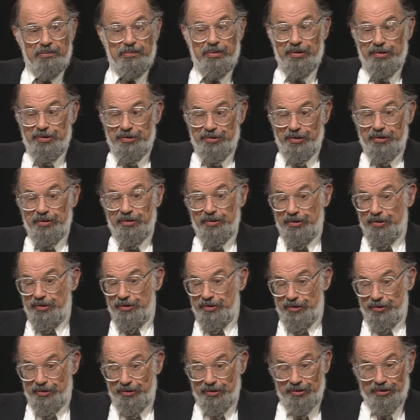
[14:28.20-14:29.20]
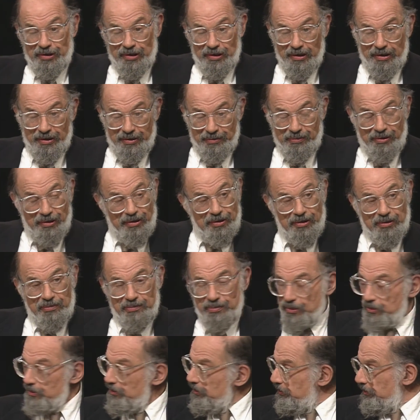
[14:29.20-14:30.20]
But he certainly turned on American
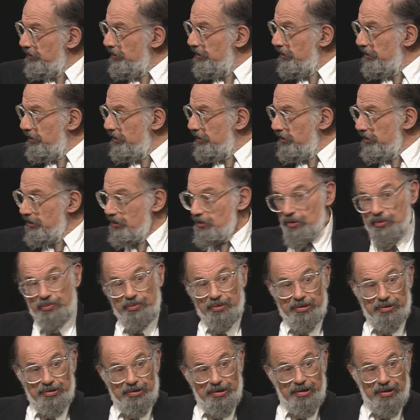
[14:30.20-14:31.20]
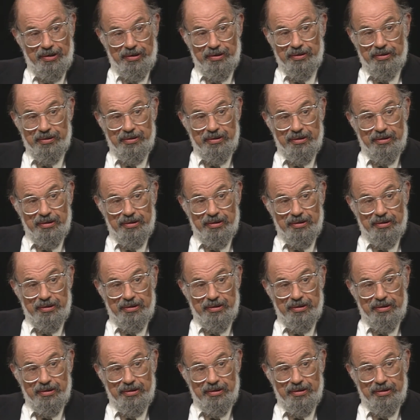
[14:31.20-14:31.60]
poetry, as Galway said.